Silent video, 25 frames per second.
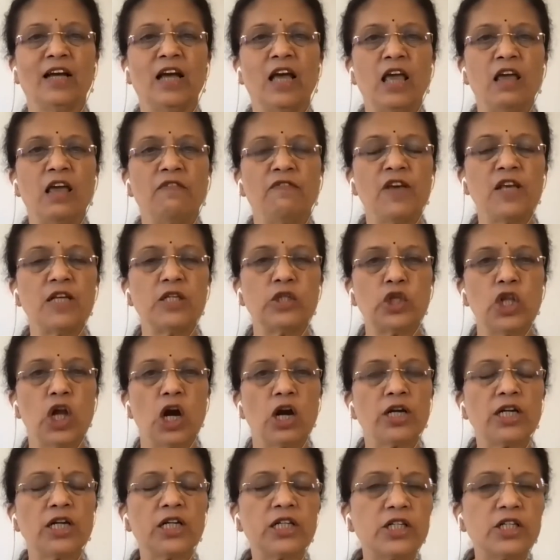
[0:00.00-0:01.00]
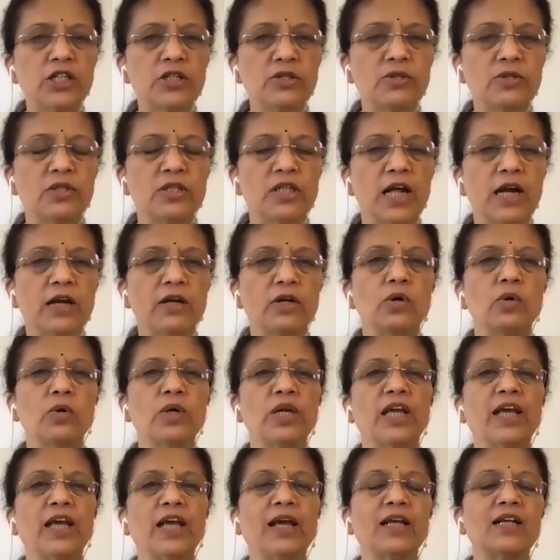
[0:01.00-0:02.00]
If he is not attuned to that
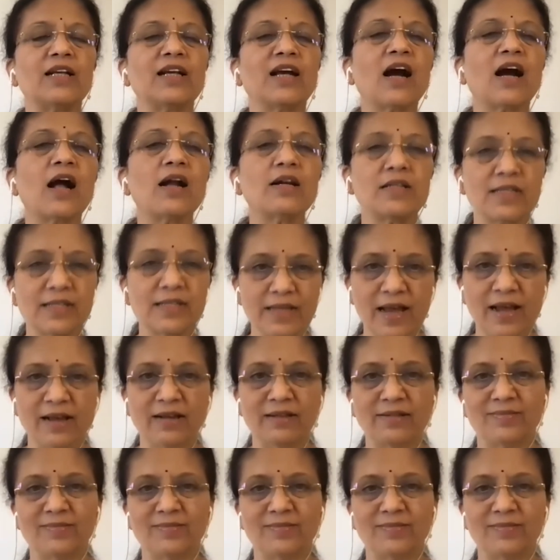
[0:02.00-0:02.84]
note, he can't sing.